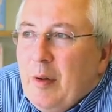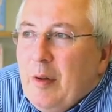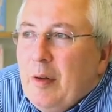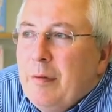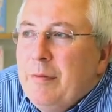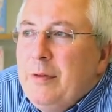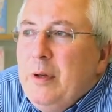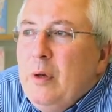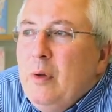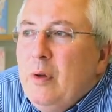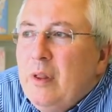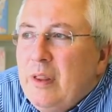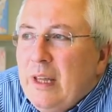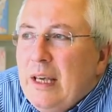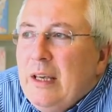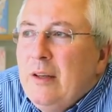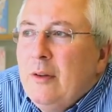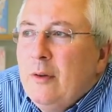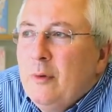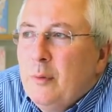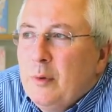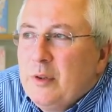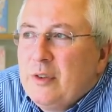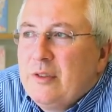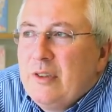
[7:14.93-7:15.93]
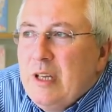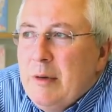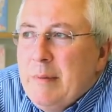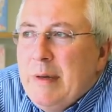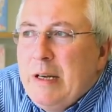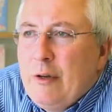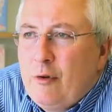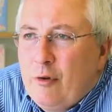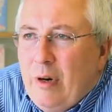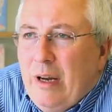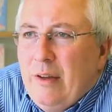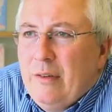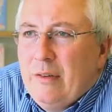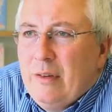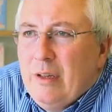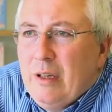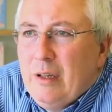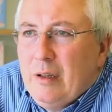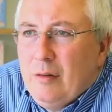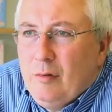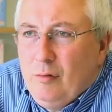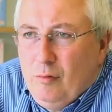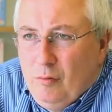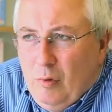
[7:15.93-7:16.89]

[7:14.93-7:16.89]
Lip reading: a few things which seem interesting,